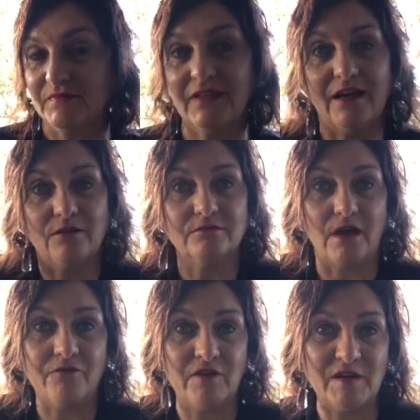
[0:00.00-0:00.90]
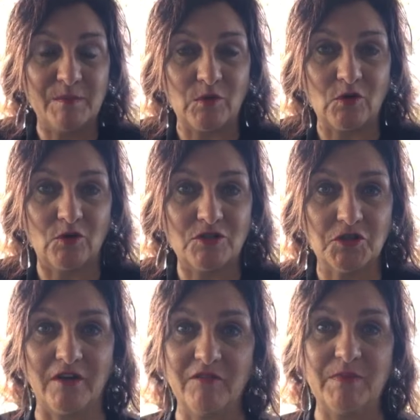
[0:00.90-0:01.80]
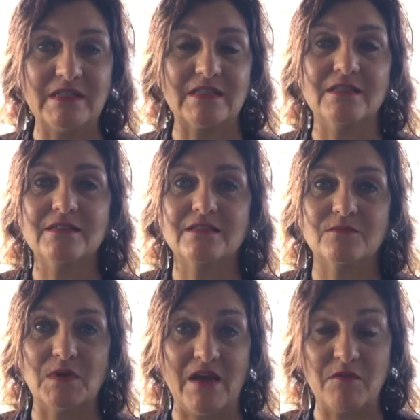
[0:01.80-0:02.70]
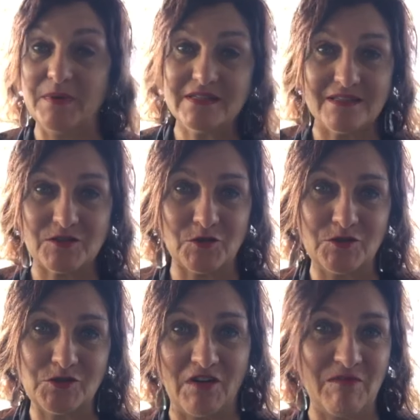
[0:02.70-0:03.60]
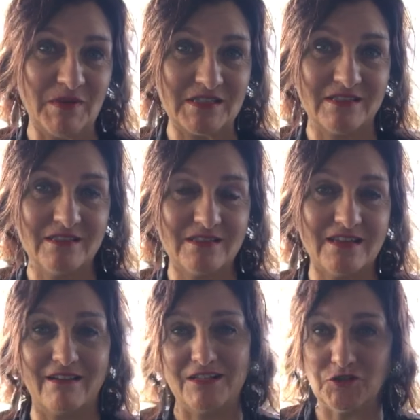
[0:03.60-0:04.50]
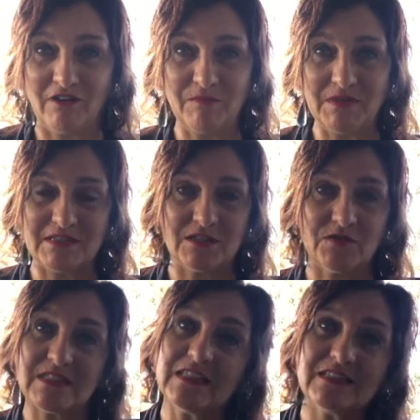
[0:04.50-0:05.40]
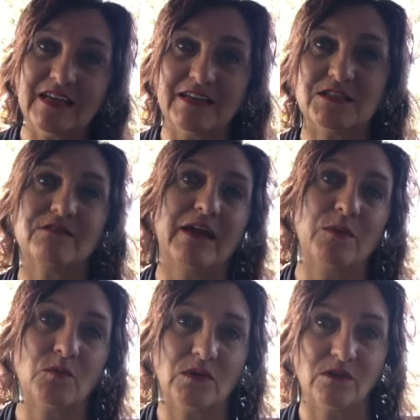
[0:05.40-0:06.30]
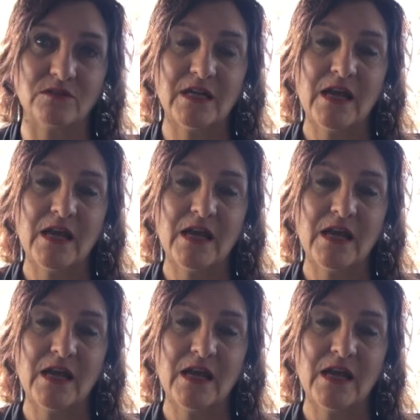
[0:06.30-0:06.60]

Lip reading: Now, I've written a book called Joy of Business. We have a business called Joy of Business. There are joy of business facilitators around the world.